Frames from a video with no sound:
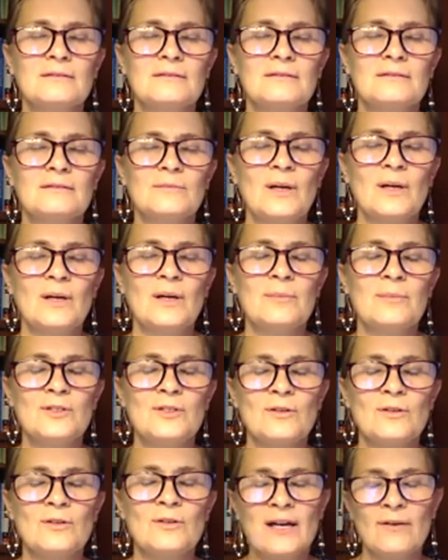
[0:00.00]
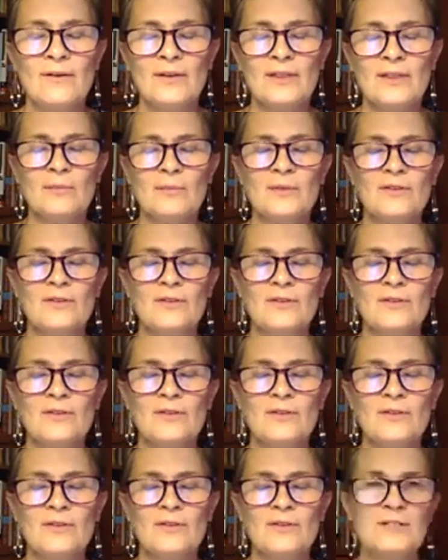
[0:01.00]
Perhaps you're allowing them to flop
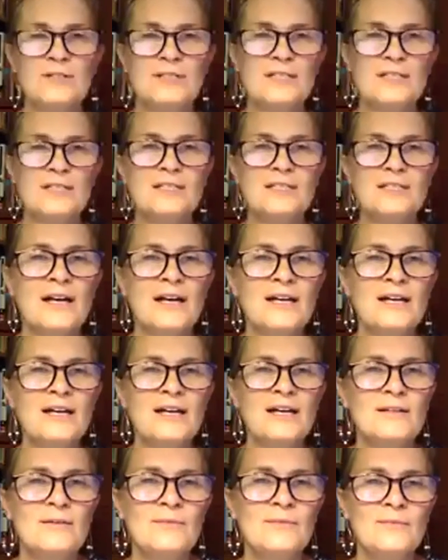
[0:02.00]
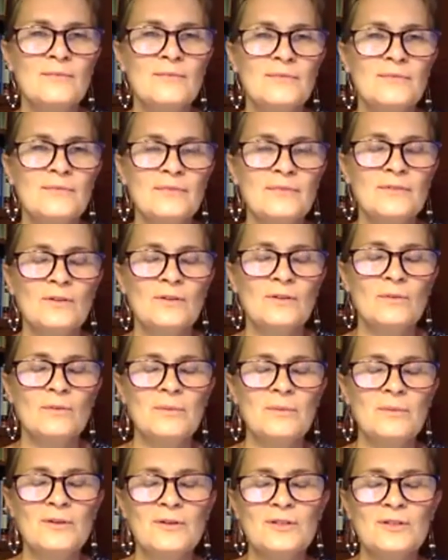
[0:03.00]
out to the side. Maybe
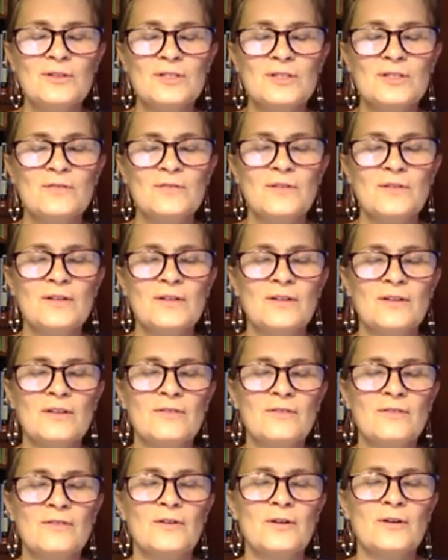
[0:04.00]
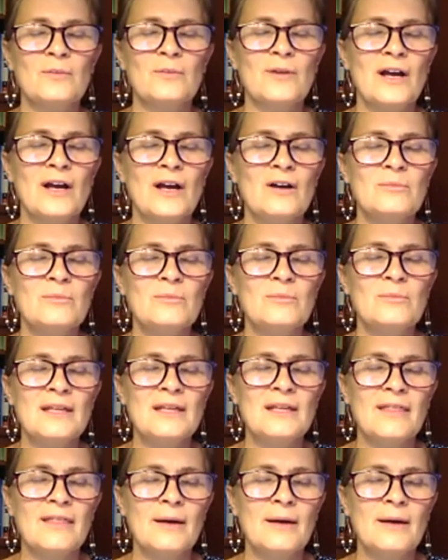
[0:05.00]
you can just feel the firm ground beneath
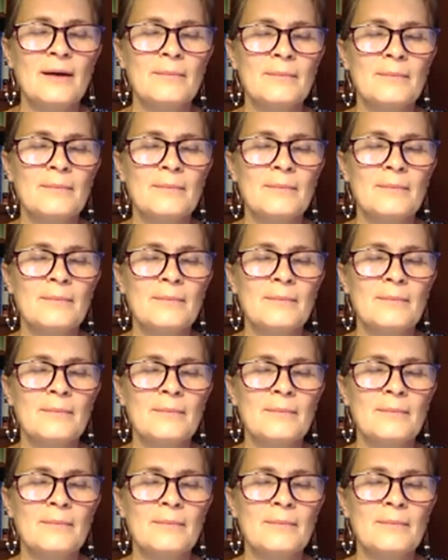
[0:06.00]
them.